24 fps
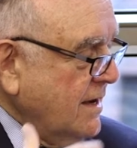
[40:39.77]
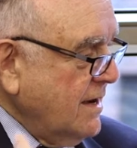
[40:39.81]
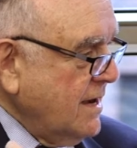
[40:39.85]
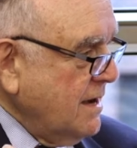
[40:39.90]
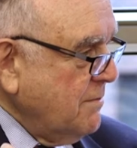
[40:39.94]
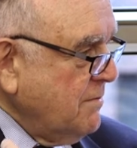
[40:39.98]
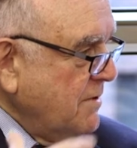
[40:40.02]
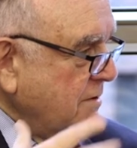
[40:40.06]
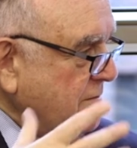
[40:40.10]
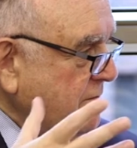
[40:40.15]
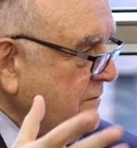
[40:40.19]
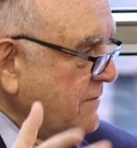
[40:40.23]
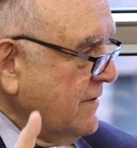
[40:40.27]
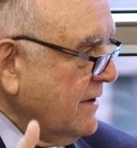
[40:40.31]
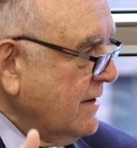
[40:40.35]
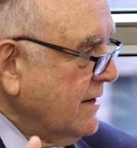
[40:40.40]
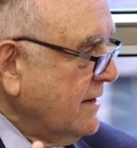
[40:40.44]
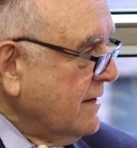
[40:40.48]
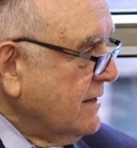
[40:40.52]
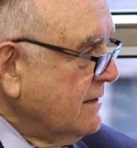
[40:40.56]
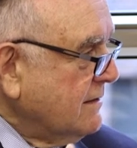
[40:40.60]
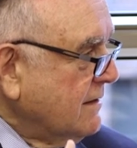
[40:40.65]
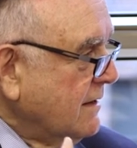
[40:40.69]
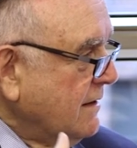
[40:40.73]
I'm a
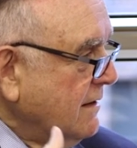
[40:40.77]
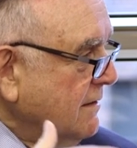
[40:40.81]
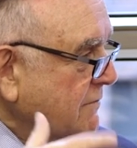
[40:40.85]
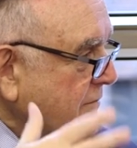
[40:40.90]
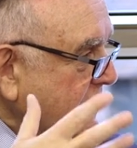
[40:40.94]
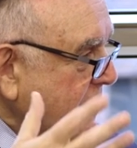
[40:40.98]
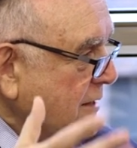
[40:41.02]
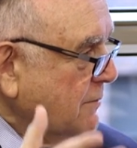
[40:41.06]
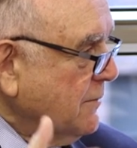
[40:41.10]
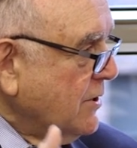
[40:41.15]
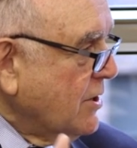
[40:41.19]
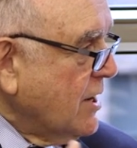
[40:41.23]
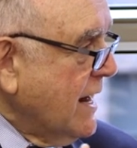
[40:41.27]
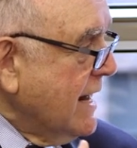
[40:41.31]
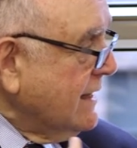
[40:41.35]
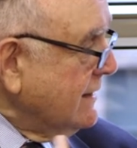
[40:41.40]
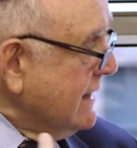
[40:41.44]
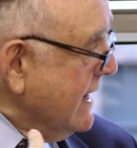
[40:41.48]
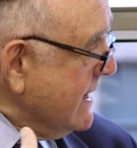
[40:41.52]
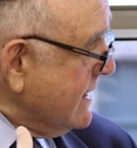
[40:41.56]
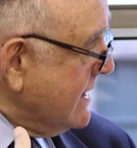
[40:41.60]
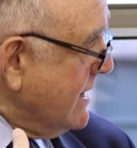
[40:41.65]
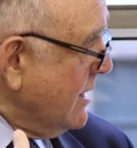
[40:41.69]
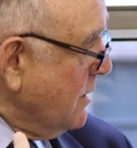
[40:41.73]
very available guy. I
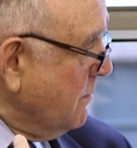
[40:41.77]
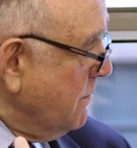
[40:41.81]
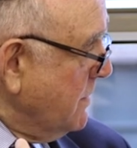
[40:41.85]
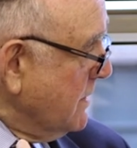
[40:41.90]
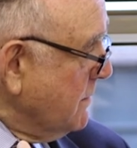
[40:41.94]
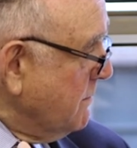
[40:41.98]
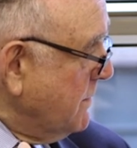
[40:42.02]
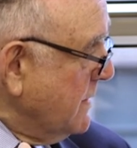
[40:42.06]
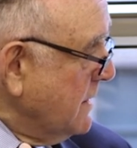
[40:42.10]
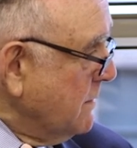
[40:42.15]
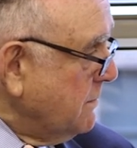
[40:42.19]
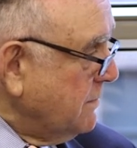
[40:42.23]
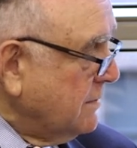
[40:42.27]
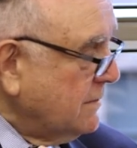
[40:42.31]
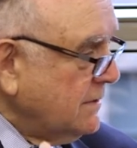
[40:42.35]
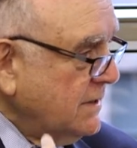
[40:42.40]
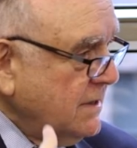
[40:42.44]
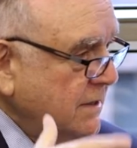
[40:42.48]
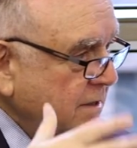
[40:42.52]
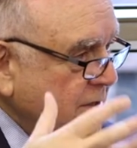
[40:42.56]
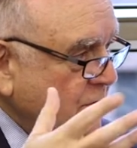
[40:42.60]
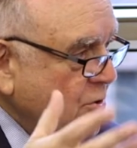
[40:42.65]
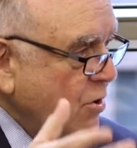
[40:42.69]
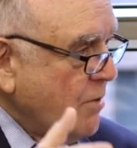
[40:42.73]
like helping people.
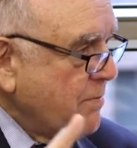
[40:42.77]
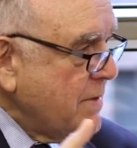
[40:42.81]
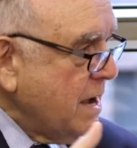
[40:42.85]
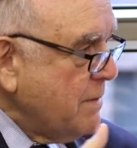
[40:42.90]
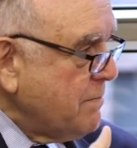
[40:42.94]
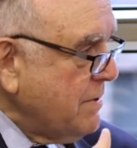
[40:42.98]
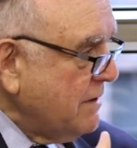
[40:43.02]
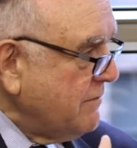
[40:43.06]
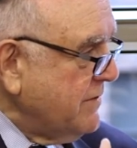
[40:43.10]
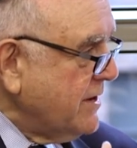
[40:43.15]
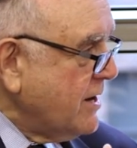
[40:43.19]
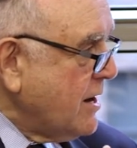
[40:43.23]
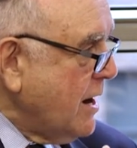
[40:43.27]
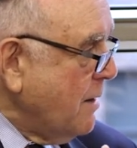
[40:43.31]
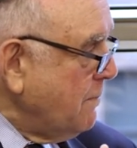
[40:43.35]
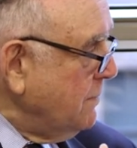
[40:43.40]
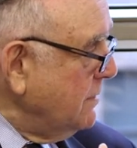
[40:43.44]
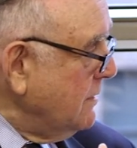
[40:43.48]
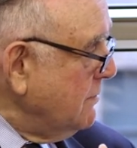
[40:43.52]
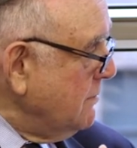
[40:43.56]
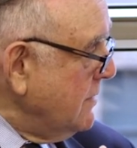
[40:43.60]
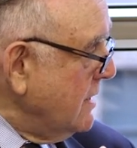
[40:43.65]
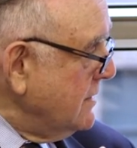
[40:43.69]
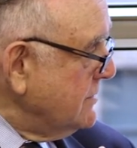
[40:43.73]
And he'd call me up every
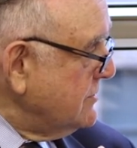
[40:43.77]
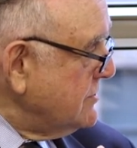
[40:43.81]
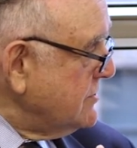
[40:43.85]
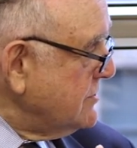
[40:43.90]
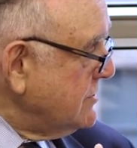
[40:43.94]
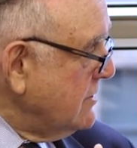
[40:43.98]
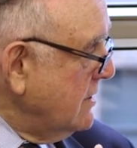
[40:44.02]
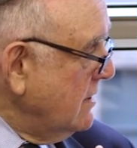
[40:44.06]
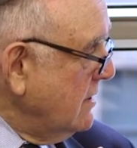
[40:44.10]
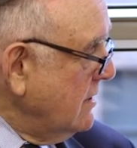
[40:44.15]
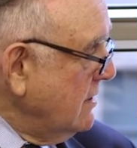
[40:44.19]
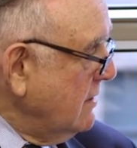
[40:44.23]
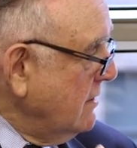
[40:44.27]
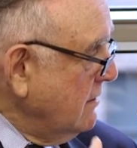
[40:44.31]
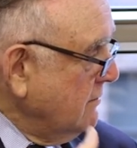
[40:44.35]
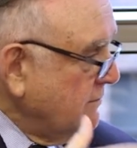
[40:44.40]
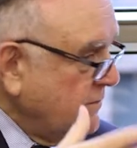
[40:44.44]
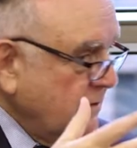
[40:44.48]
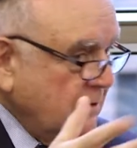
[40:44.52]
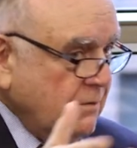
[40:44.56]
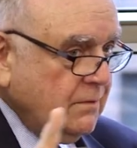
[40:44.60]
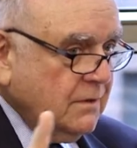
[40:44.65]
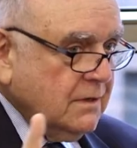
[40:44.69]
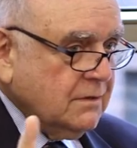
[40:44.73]
couple of months.
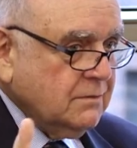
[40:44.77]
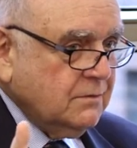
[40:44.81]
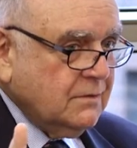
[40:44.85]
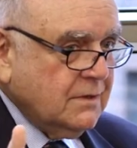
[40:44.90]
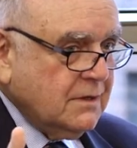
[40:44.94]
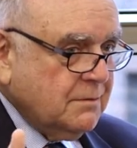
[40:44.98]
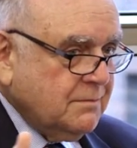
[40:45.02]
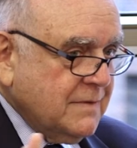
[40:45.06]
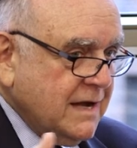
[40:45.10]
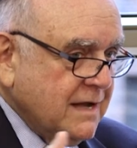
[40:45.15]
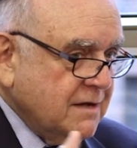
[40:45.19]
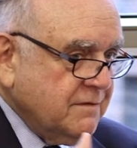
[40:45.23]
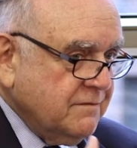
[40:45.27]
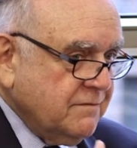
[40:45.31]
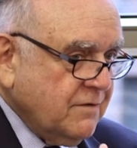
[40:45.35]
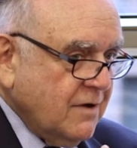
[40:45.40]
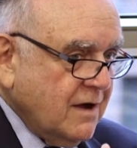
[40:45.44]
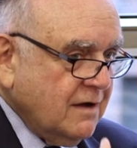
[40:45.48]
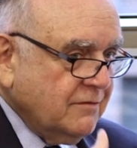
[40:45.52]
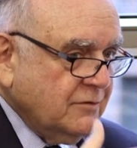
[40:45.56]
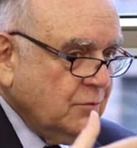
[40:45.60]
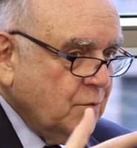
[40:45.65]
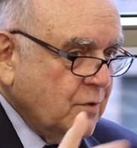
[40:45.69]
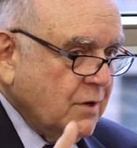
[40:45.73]
So what, what am I
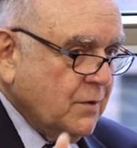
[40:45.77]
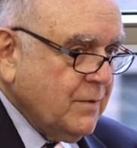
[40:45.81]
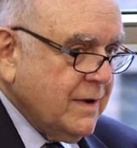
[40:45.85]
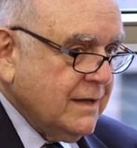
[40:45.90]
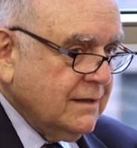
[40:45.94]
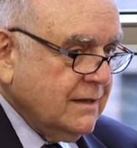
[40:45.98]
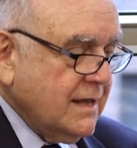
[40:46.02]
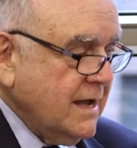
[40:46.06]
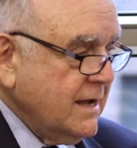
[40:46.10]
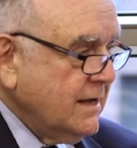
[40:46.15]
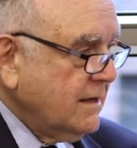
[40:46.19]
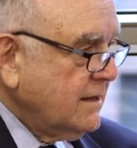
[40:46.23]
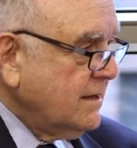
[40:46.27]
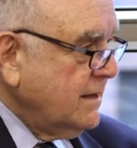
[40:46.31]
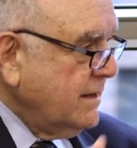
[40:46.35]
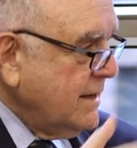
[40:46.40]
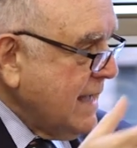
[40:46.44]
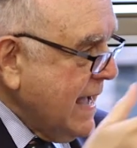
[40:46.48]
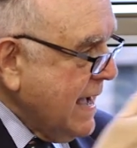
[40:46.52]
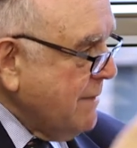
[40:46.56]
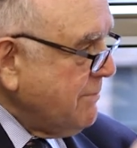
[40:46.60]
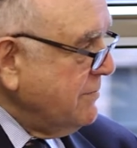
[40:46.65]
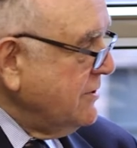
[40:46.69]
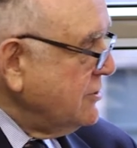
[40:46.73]
involved in? What do I like? He
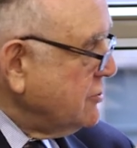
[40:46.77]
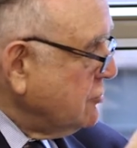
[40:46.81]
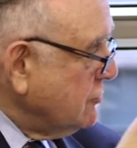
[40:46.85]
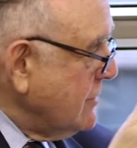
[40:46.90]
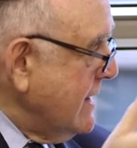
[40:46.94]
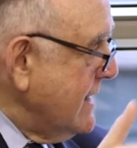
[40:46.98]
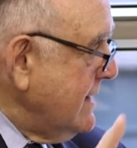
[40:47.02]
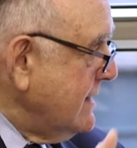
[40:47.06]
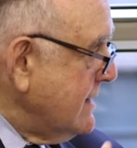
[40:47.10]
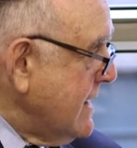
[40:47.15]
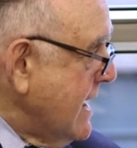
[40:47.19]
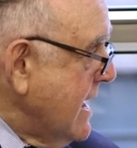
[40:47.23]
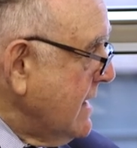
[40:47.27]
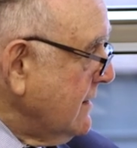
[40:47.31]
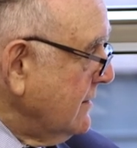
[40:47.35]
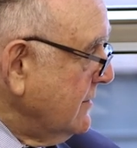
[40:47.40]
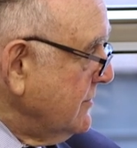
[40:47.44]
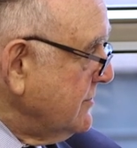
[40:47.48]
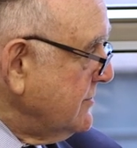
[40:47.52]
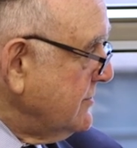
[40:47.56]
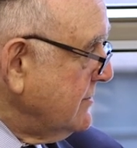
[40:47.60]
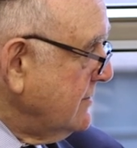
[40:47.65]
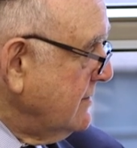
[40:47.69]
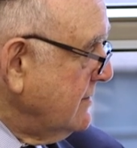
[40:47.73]
happened to trade at
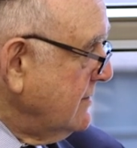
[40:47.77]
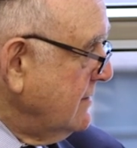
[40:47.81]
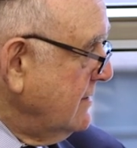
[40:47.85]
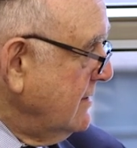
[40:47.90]
Atlas.